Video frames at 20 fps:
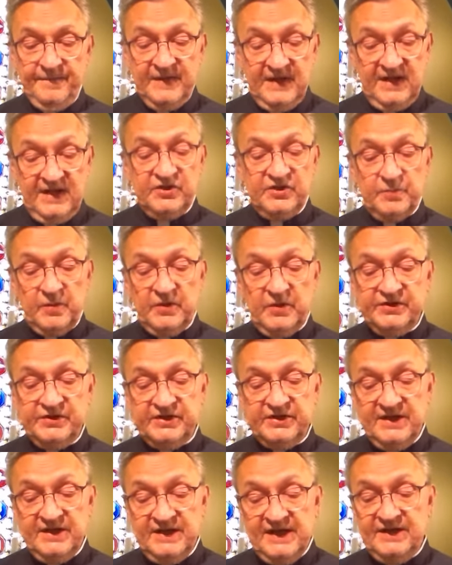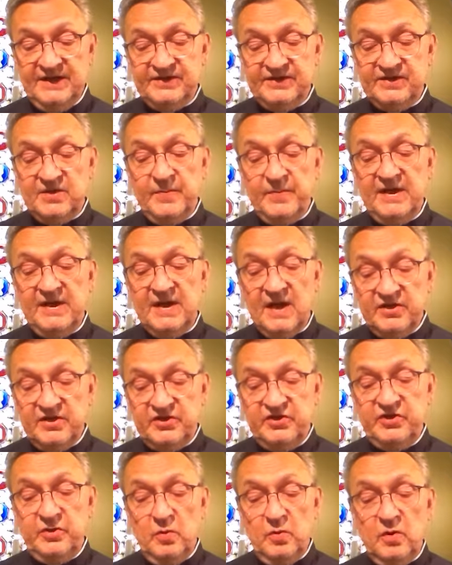Each person needs to be a
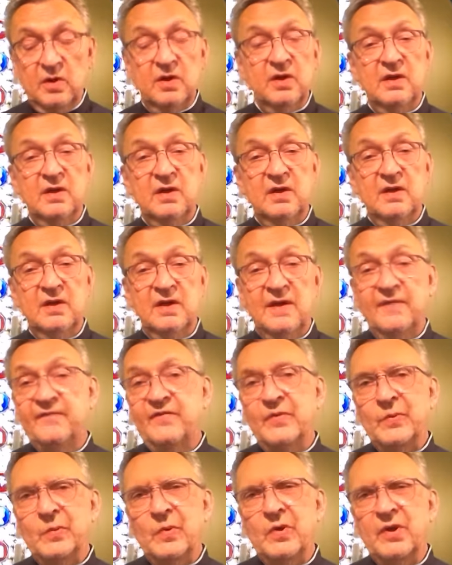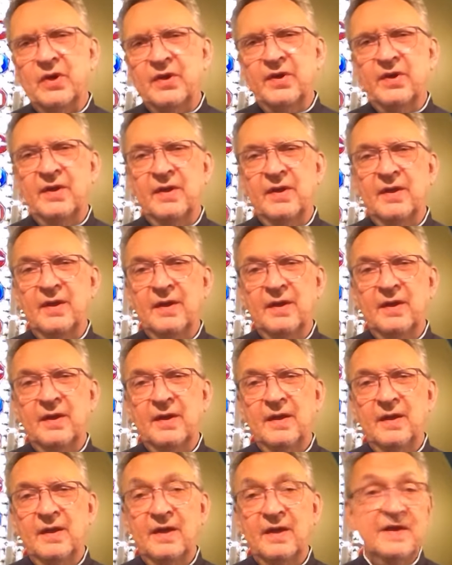doer of the word,
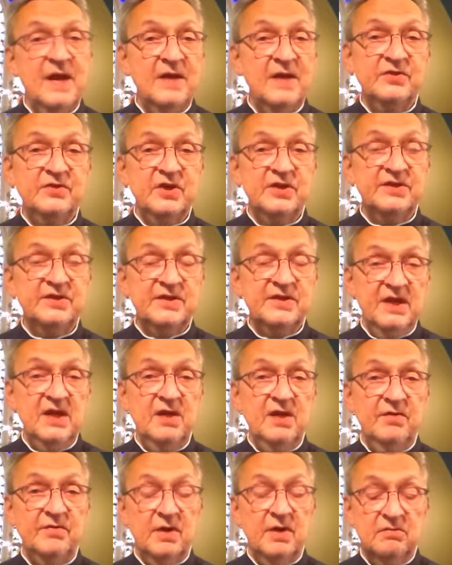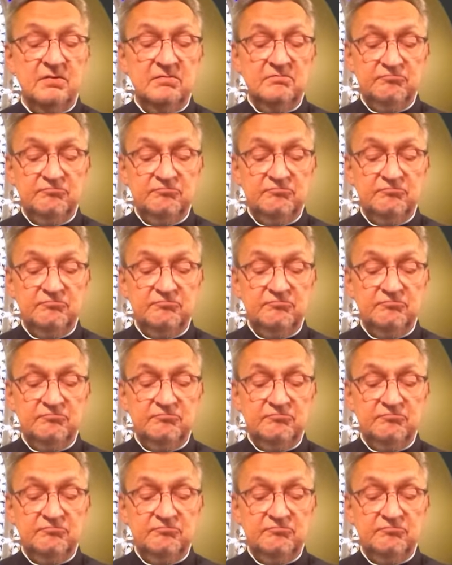and not just a hearer.